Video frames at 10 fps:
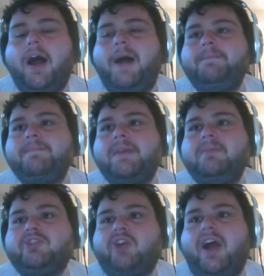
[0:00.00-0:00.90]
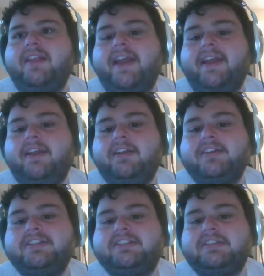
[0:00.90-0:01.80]
maybe try like
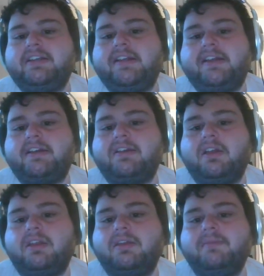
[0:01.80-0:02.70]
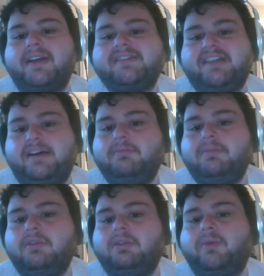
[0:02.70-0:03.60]
concealing the mix up,
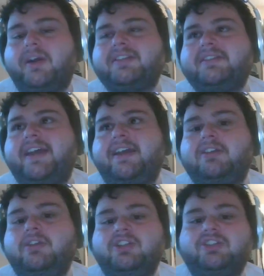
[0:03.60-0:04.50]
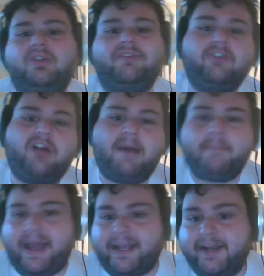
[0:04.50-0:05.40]
where it's like you just do the full hop
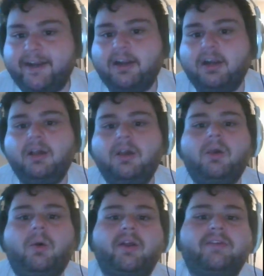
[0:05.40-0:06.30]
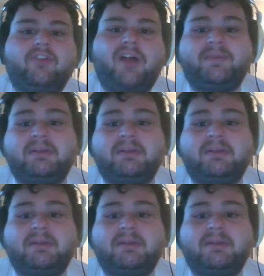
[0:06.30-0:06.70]
back air, or you full hop double